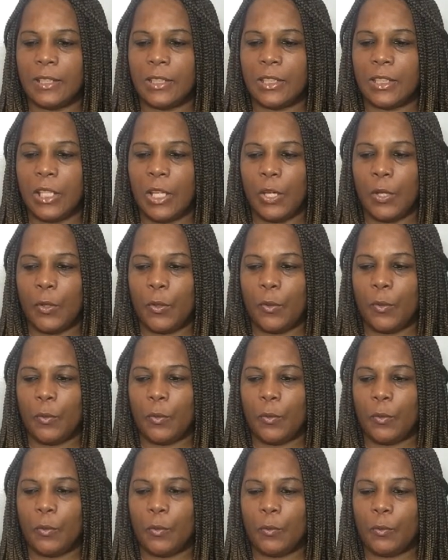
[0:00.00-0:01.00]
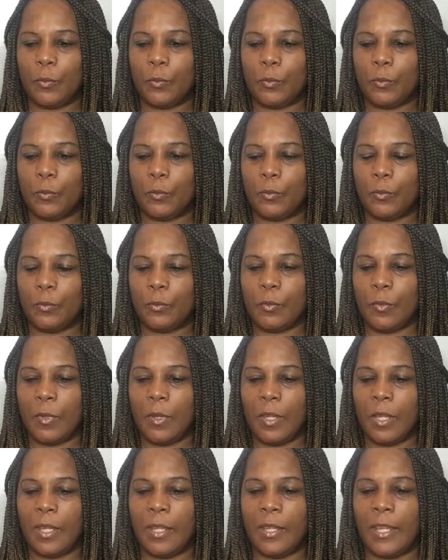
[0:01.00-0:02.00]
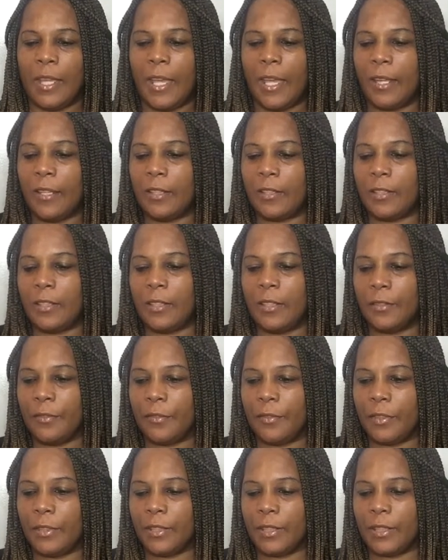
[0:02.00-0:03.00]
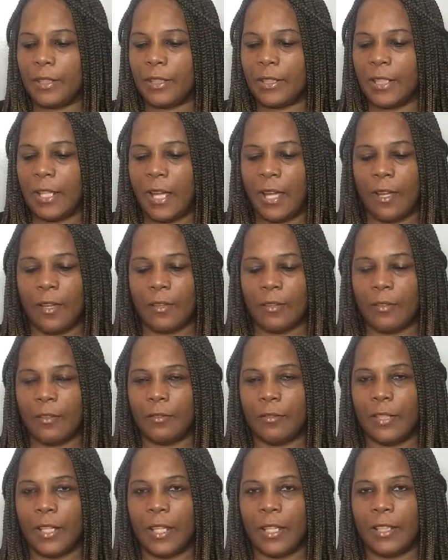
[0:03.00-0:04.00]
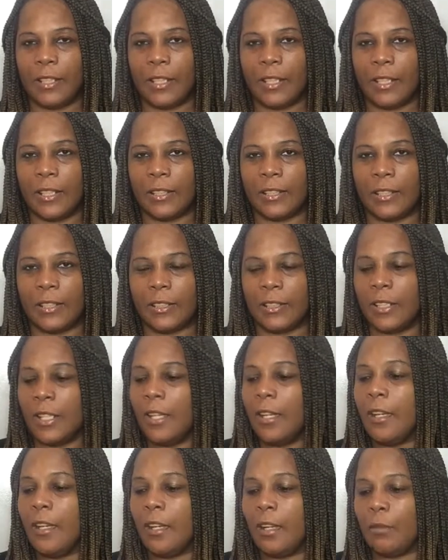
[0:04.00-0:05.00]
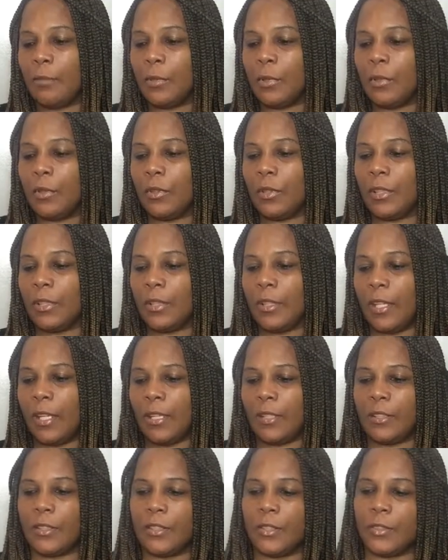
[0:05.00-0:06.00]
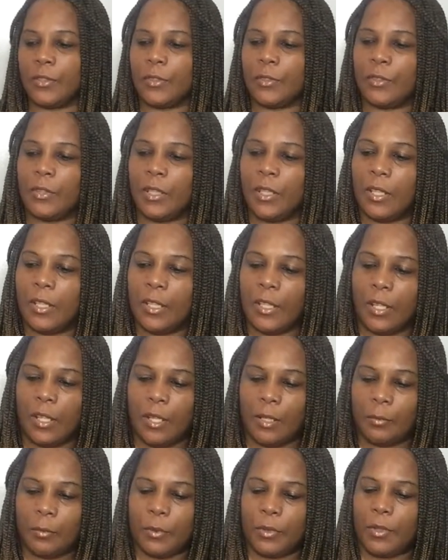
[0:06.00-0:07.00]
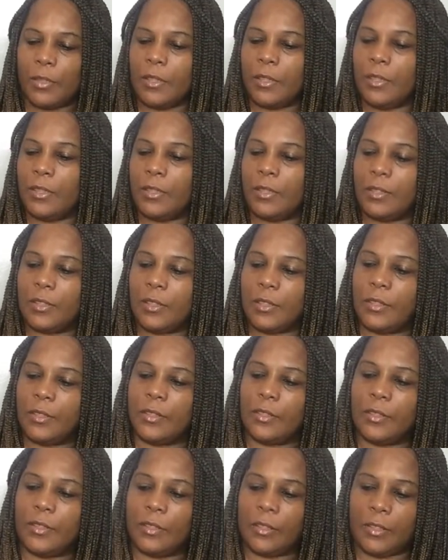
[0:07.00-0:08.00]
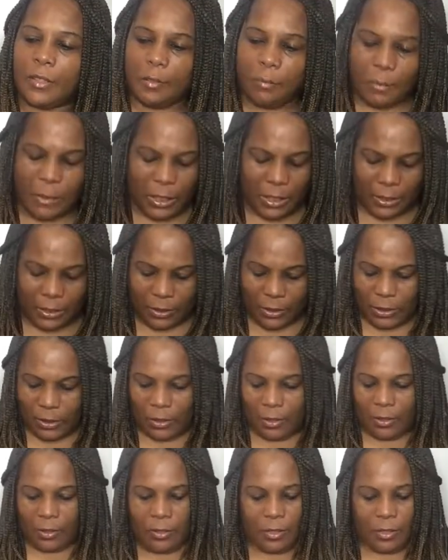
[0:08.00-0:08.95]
So, and they had a different style of eyelashes. I'm going to go get that too. I'll put these here in the basket.